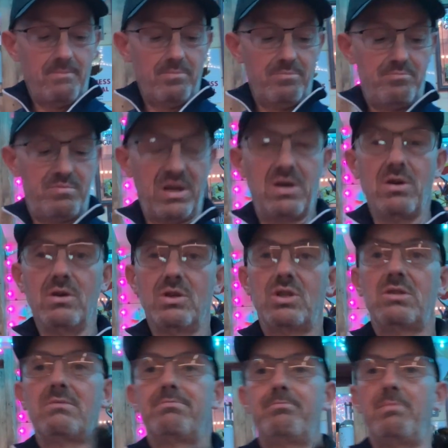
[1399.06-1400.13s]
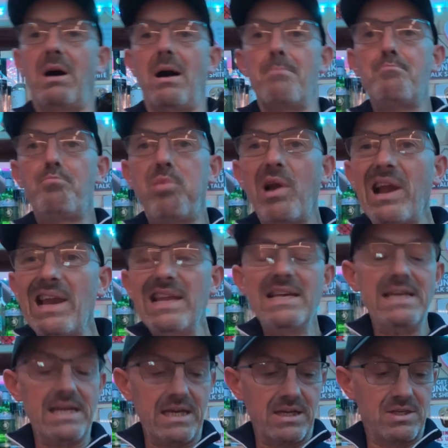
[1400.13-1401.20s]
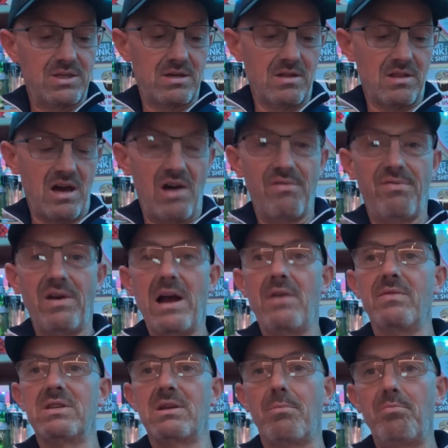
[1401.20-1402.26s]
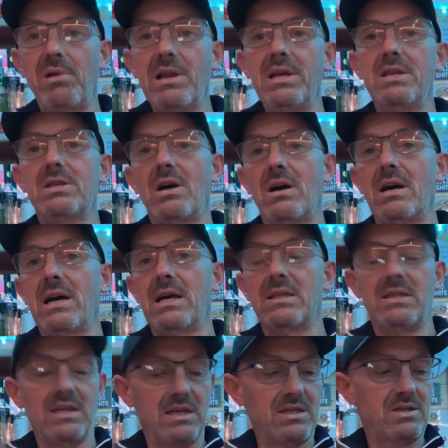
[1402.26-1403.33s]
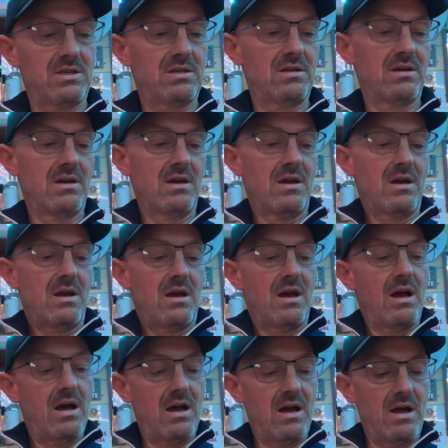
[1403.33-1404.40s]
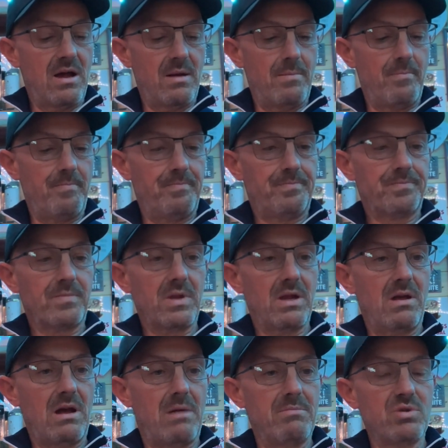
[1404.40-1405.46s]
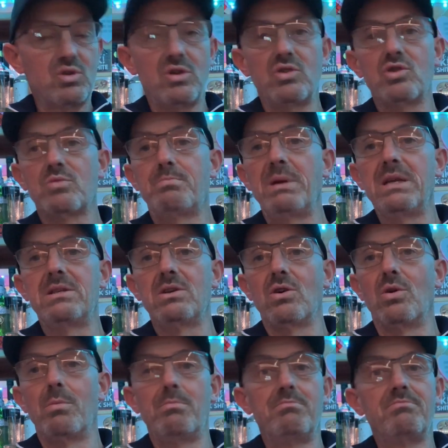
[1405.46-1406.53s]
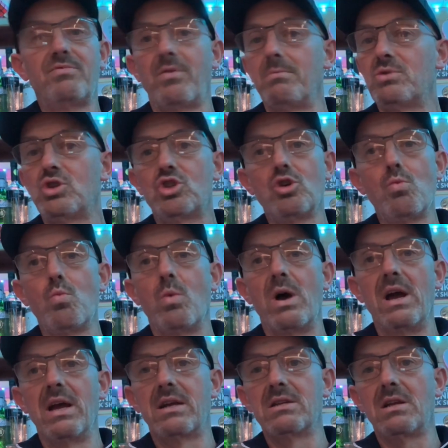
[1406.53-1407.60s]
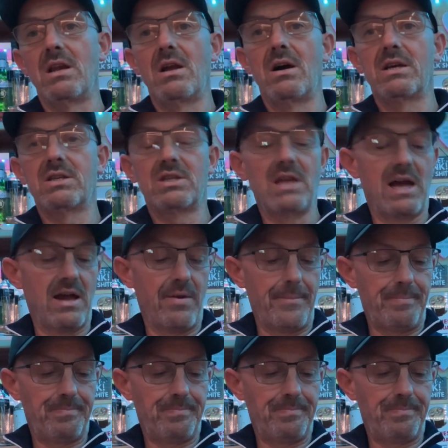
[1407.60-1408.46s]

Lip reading: because I'm pleased that I found this. I'm pleased that I had this. I must have just picked it up from somewhere because I like stout.